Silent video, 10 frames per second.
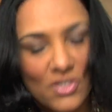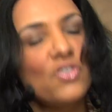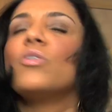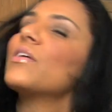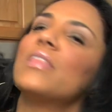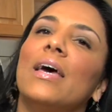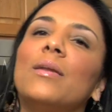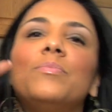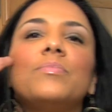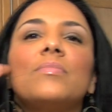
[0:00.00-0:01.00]
sure that
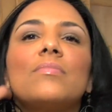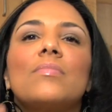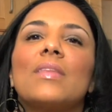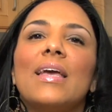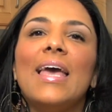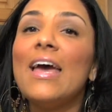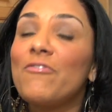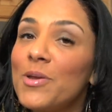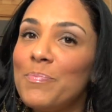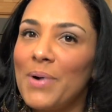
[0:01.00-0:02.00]

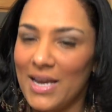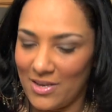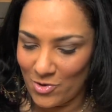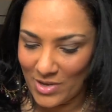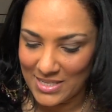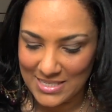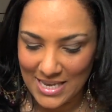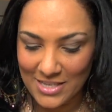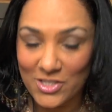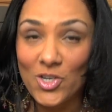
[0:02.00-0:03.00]
every bite you can
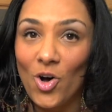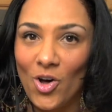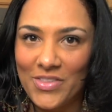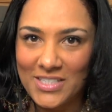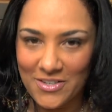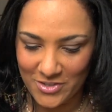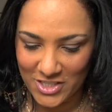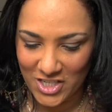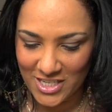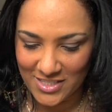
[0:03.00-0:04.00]
taste all the different
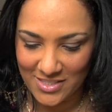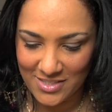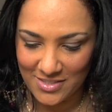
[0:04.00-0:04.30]
cheeses.